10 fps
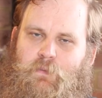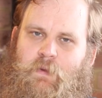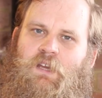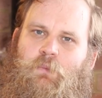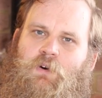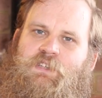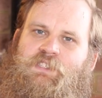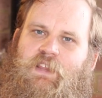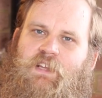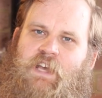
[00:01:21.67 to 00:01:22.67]
a 3-year
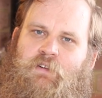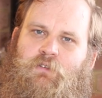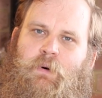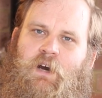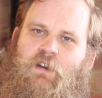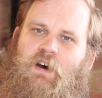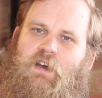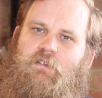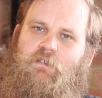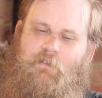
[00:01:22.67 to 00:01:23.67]
warranty that's handled by NIOA.